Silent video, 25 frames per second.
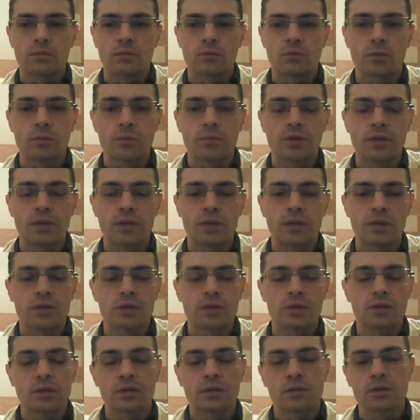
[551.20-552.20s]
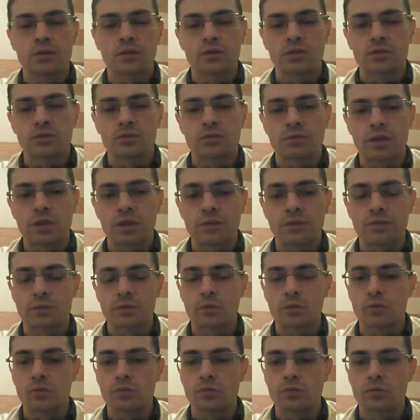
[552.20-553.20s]
from the
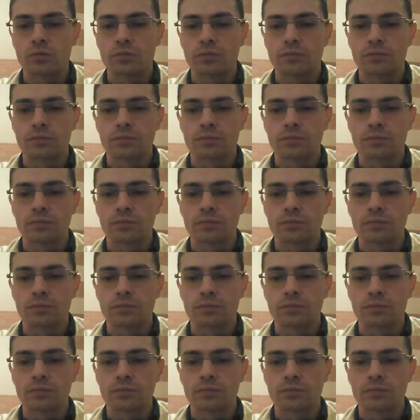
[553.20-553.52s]
12th move.